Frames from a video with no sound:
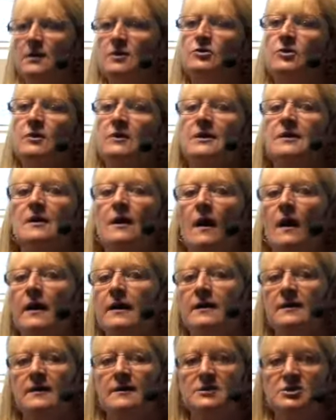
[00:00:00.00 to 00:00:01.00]
Not
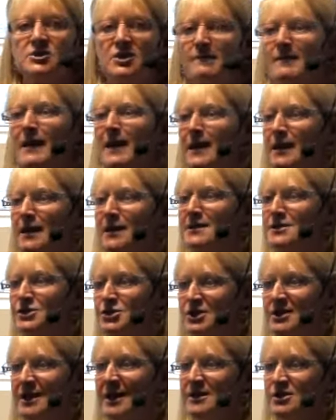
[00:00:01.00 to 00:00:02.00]
unlike a shamanic
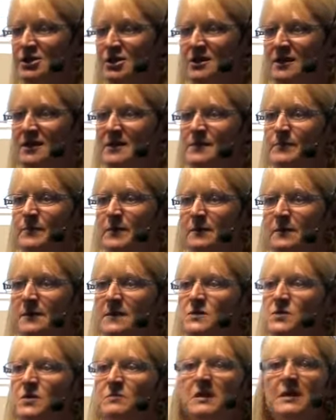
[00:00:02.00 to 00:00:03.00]
initiation
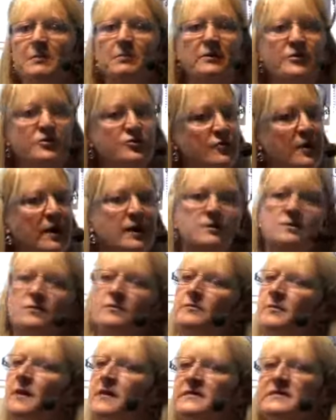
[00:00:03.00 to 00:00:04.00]
experience where people are dragged
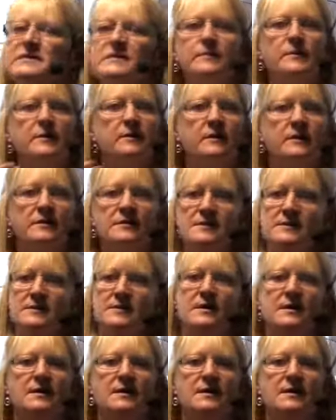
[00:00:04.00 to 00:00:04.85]
off by the spirits,